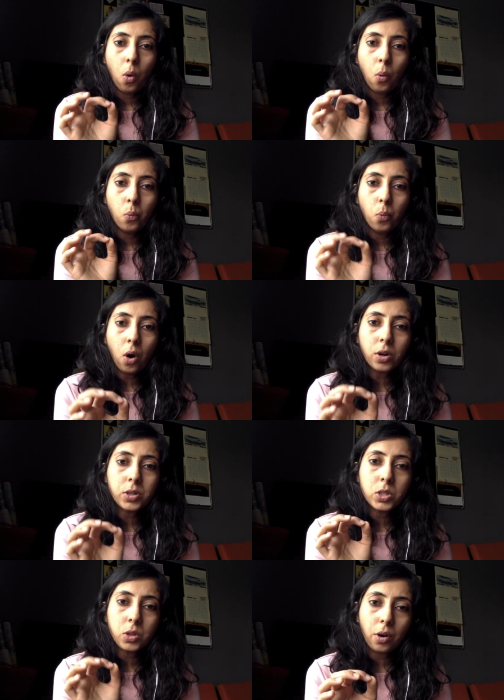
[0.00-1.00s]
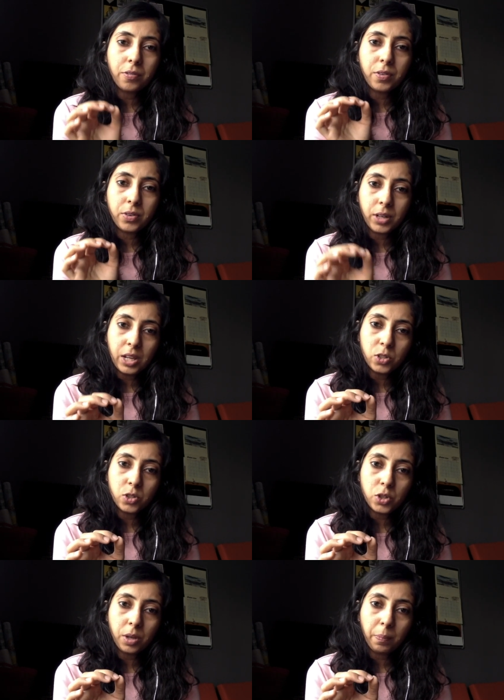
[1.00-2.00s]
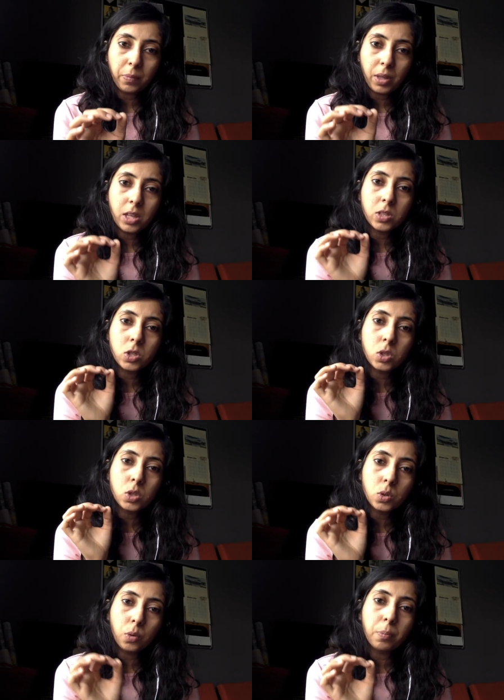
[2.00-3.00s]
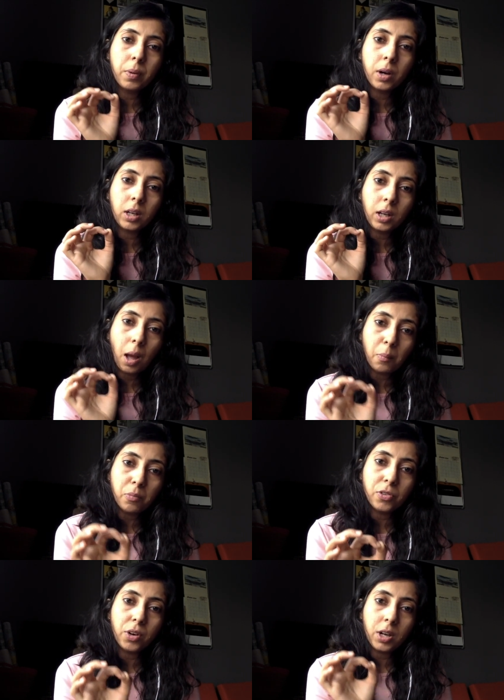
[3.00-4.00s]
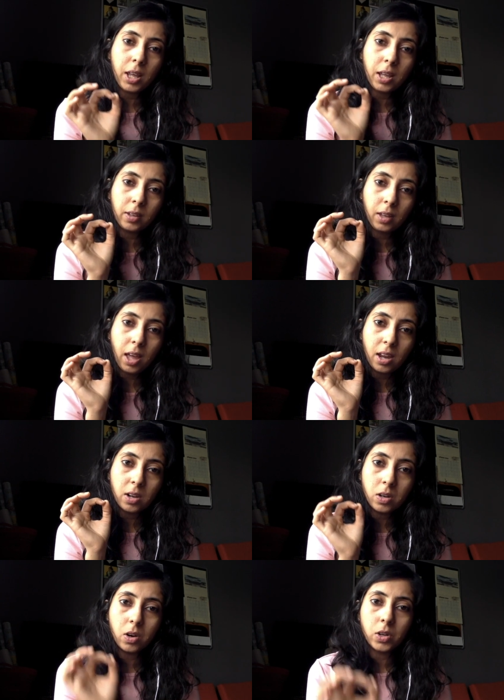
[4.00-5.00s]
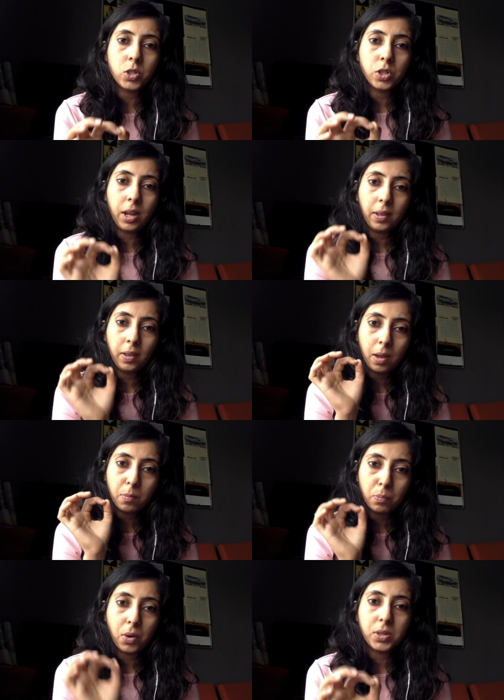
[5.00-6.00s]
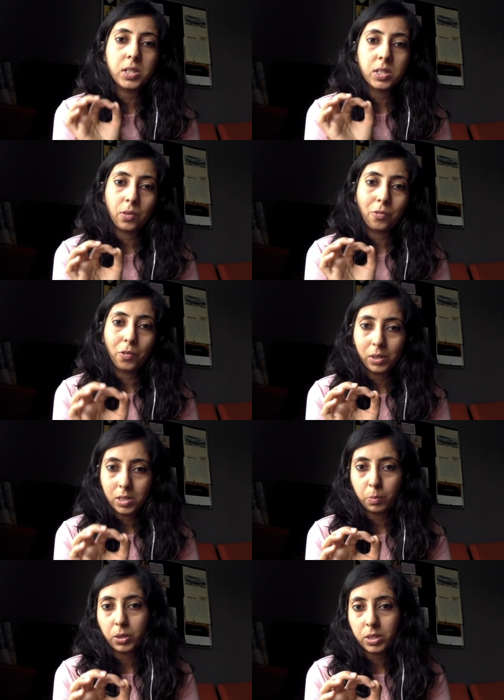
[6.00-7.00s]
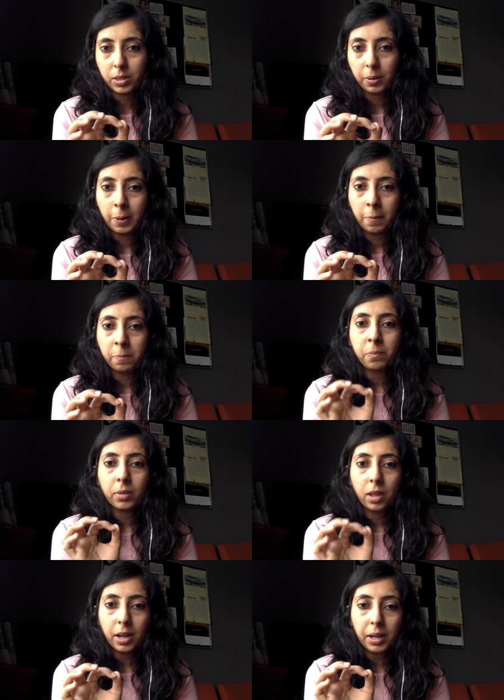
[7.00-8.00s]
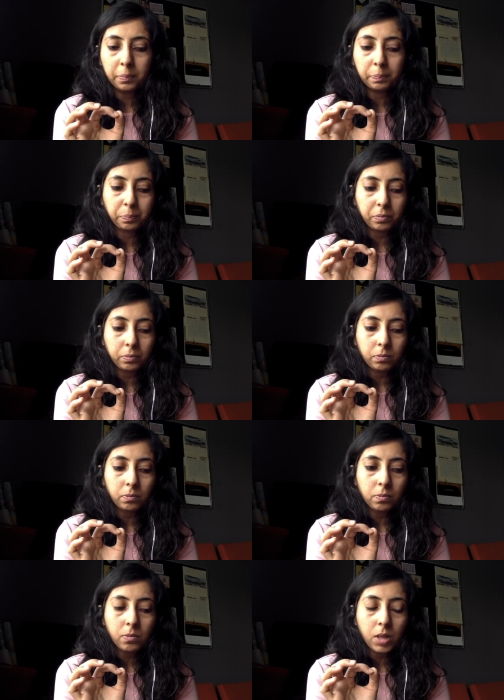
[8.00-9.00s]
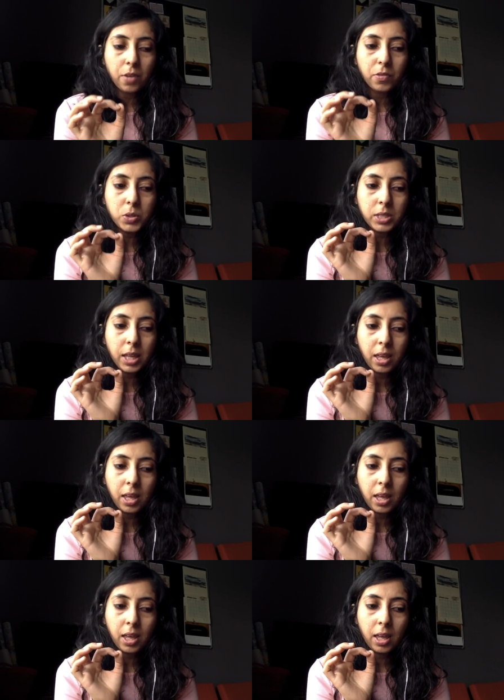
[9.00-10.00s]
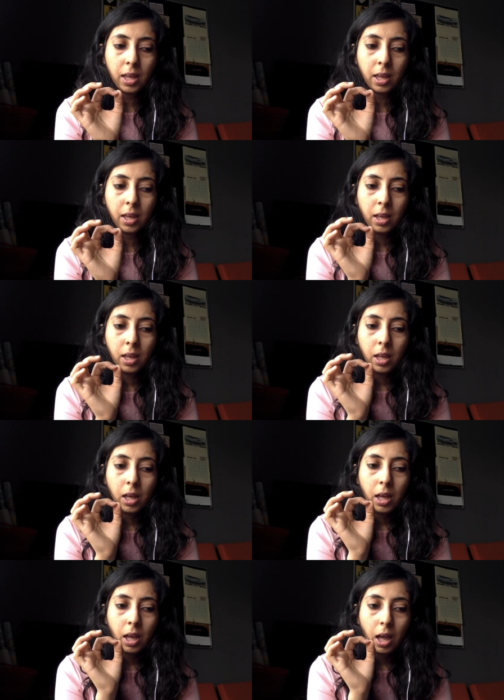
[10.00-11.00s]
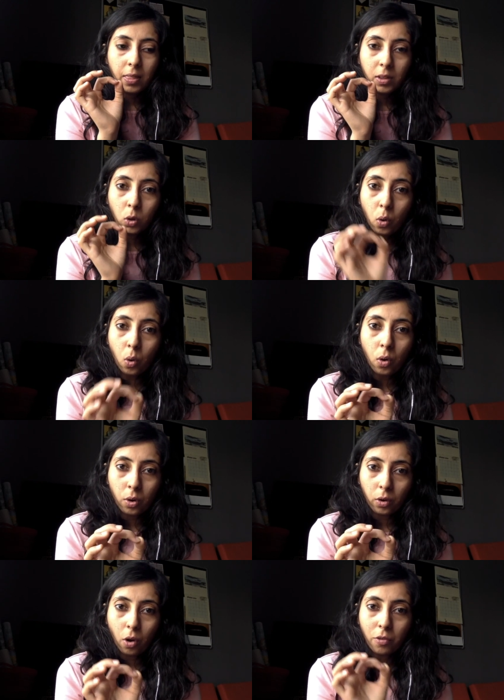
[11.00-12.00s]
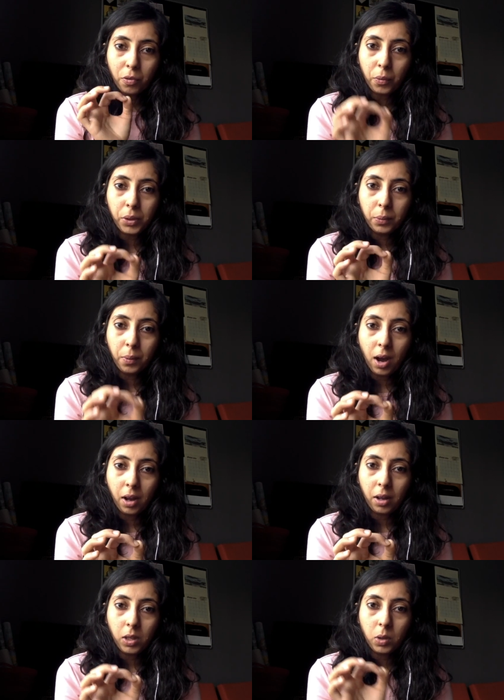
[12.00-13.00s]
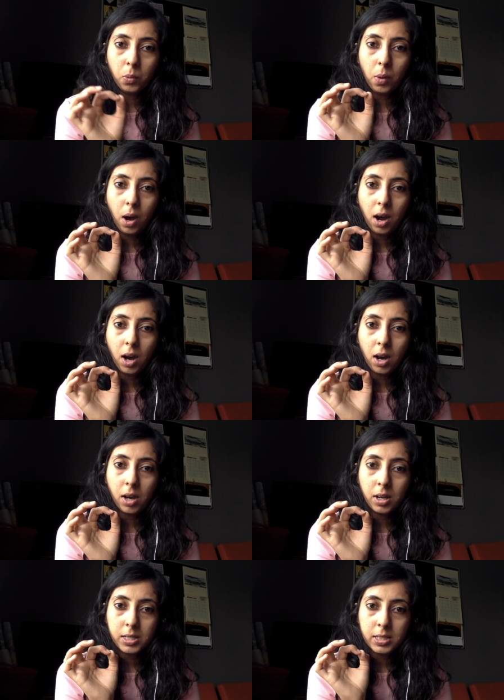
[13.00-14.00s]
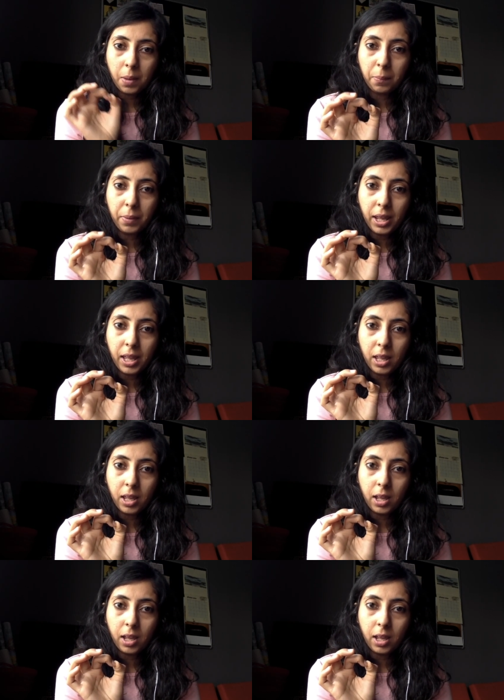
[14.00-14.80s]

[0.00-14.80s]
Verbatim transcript: what sort of a relationship is super comforting and nurturing and positive for this person, right? If you say, at the core of who you are, you are somebody